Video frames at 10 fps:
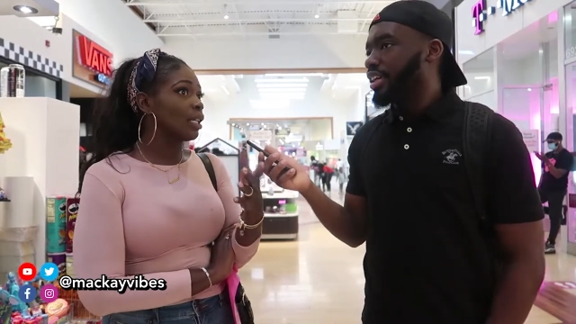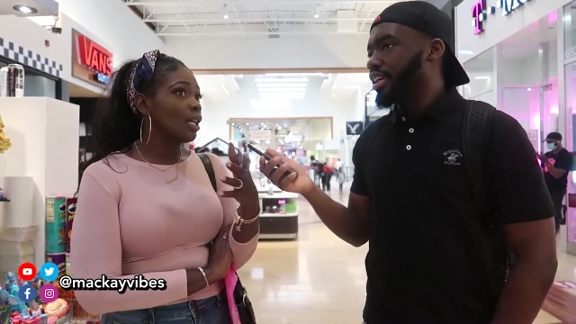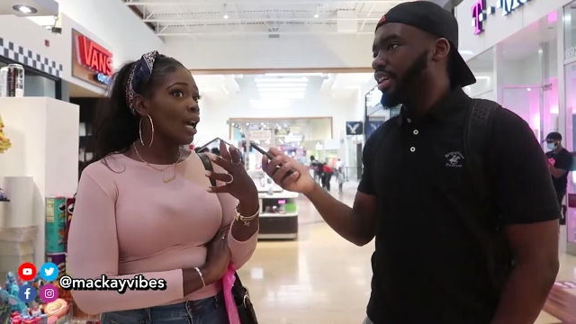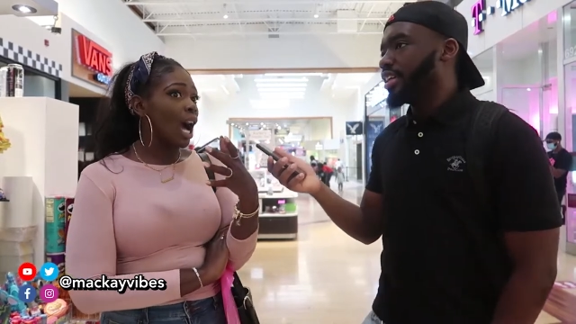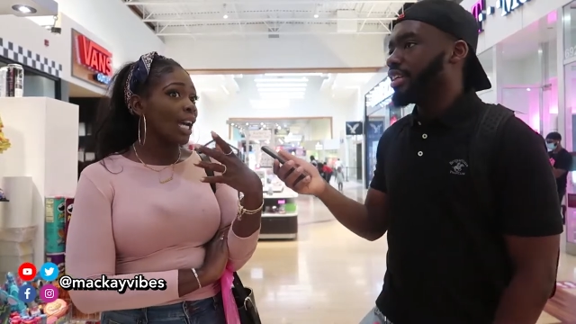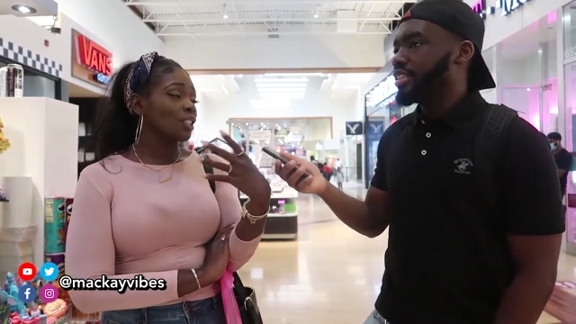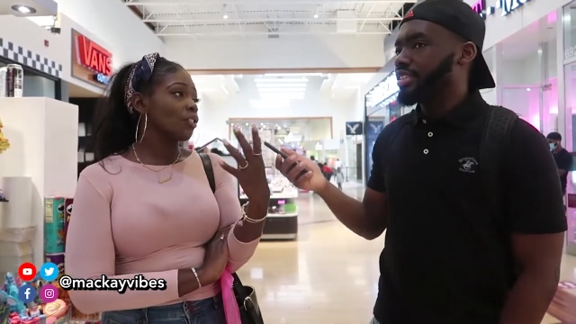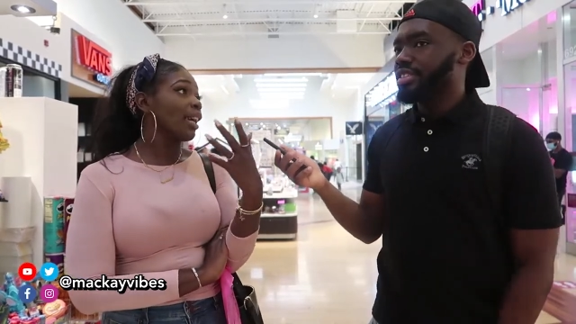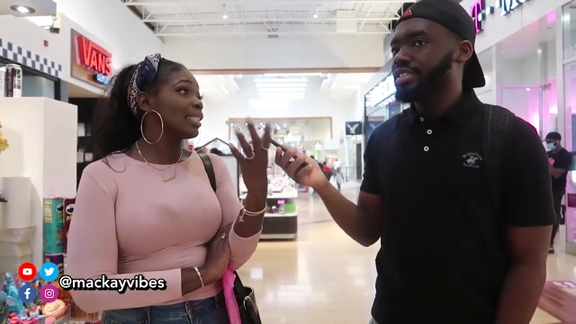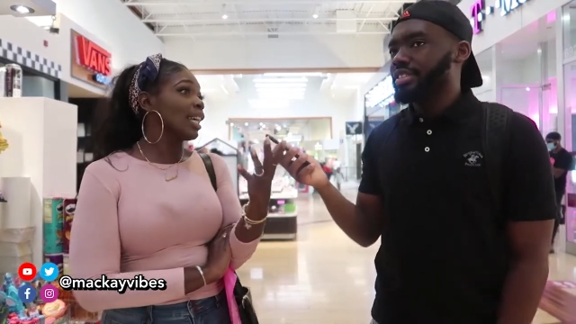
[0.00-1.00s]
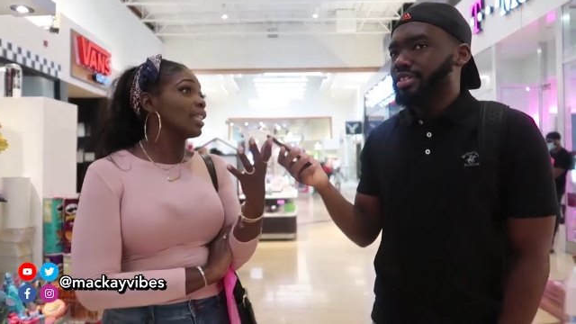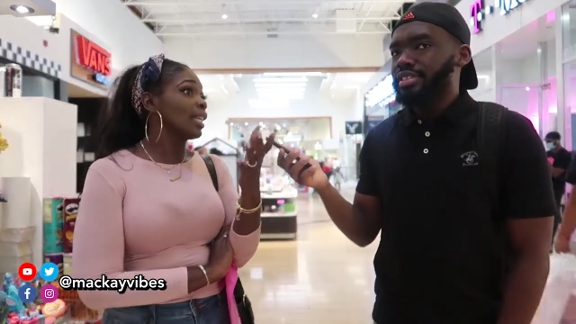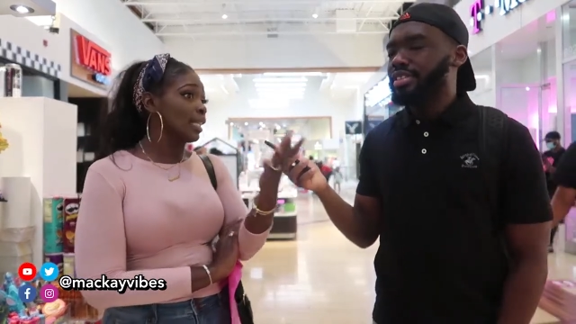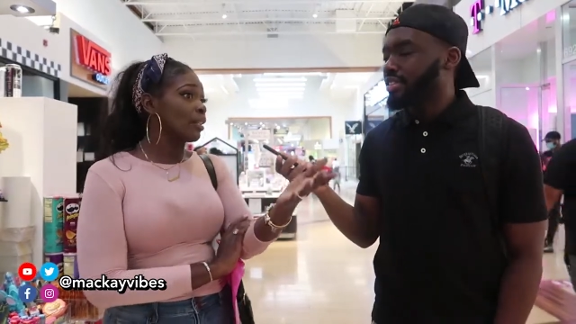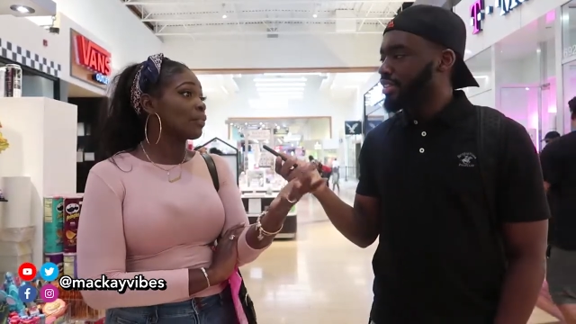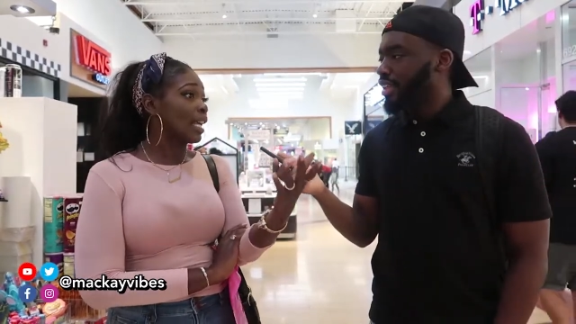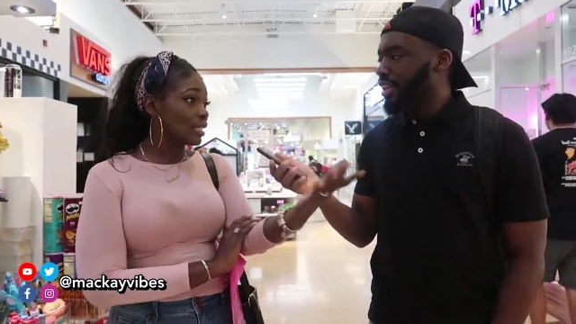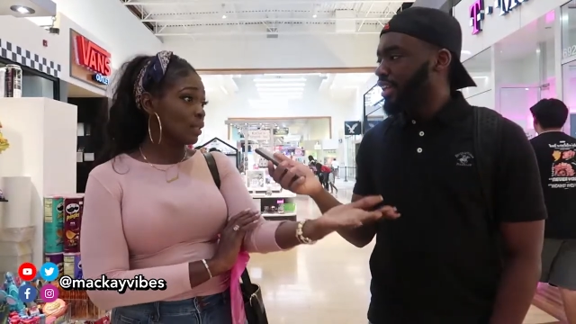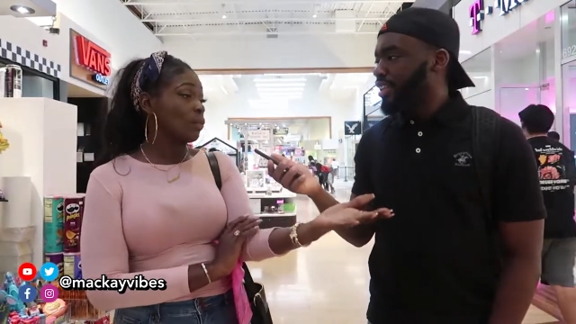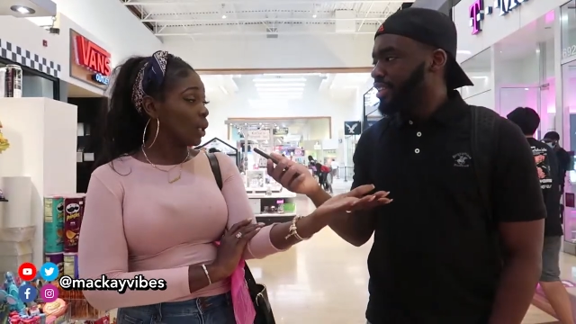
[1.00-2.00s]
Speaker 1: okay, I try not like if
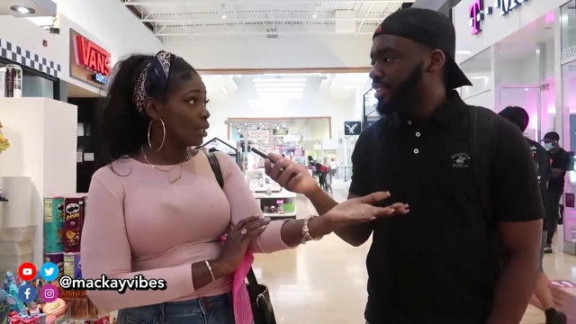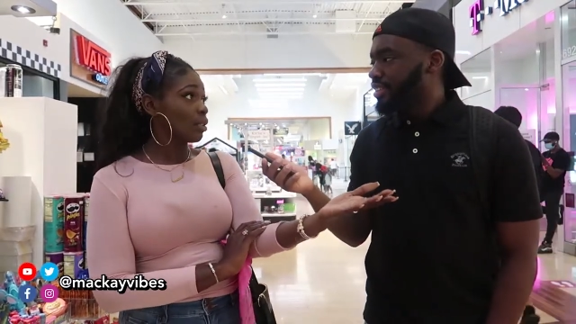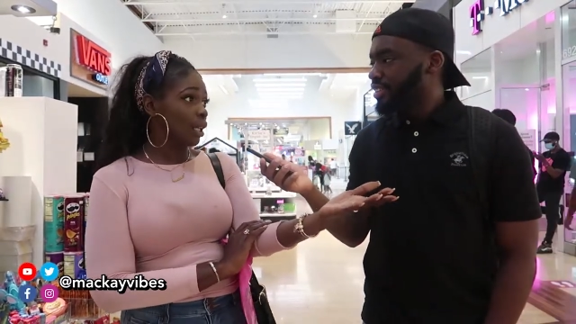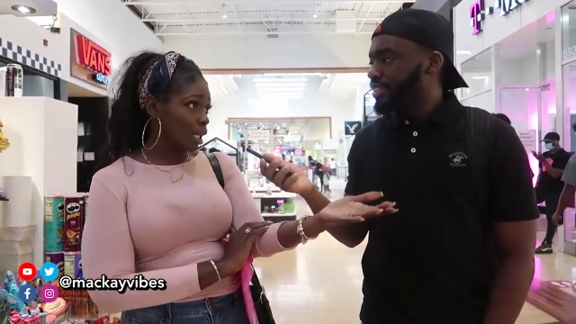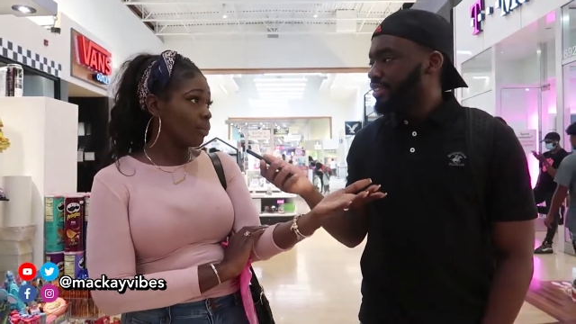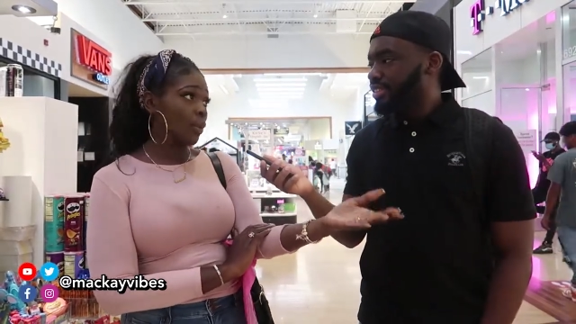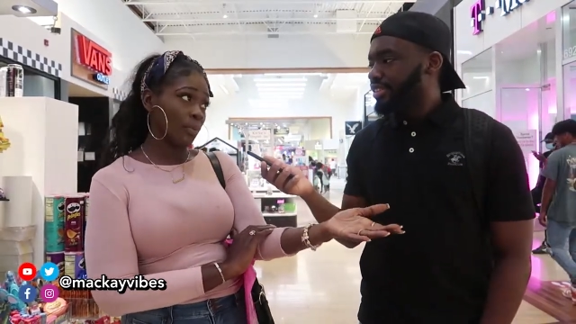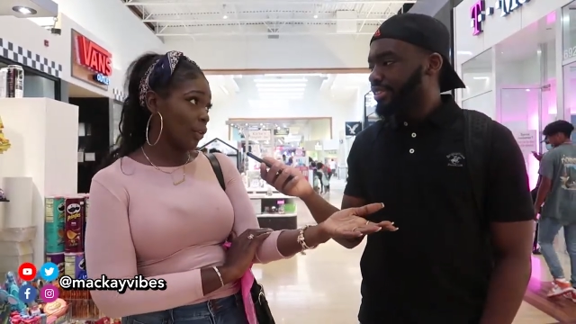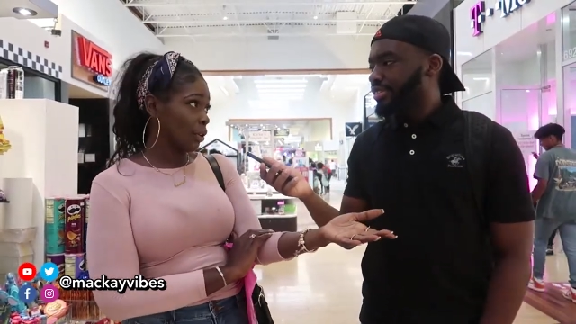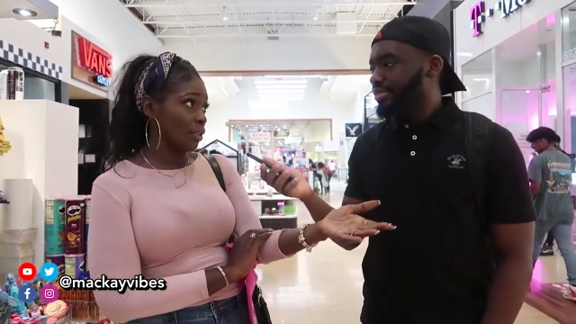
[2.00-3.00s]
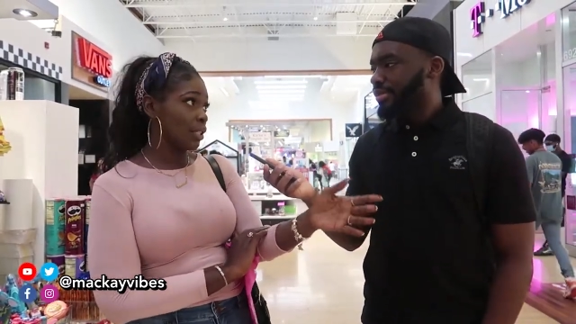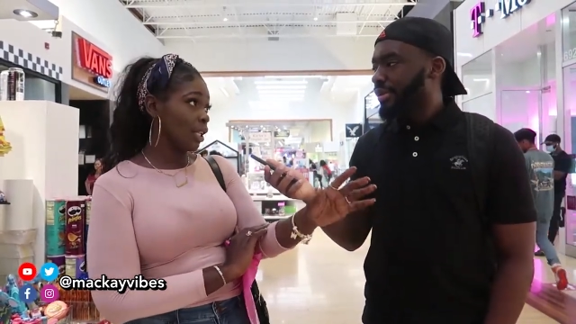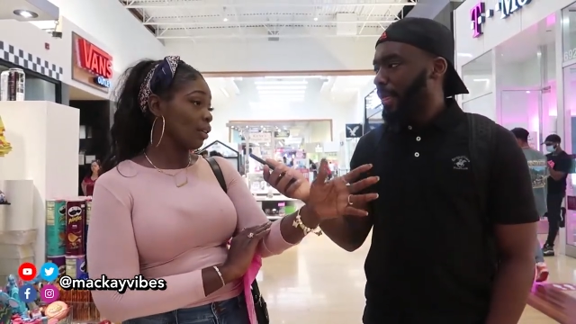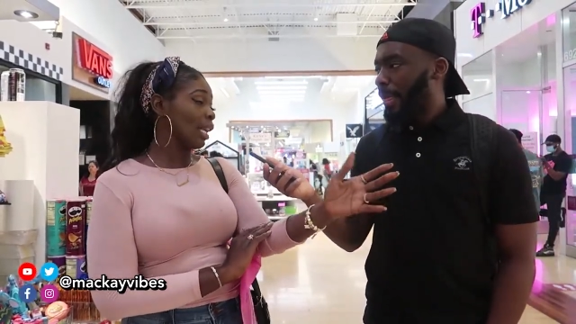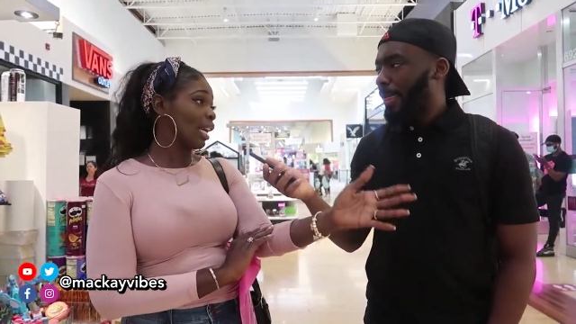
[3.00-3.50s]
that's what they prefer in their